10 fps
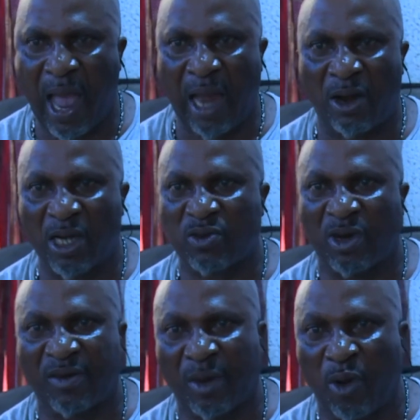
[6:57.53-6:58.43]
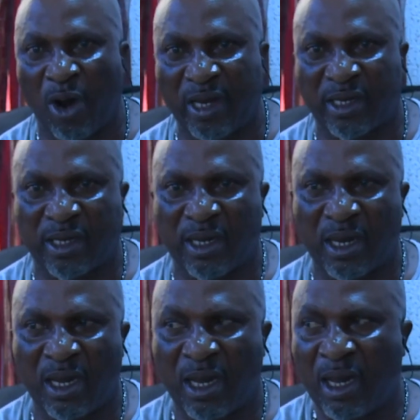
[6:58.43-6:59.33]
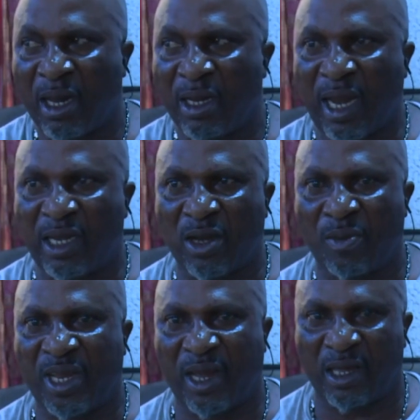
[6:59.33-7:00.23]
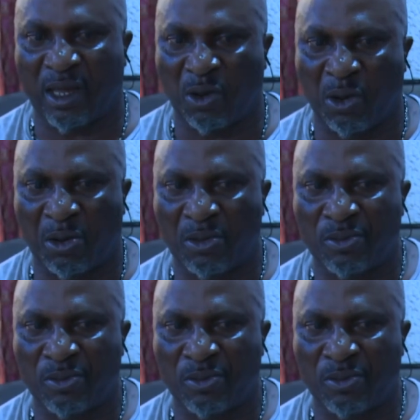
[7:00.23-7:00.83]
I lost one of the boys 30-something years ago.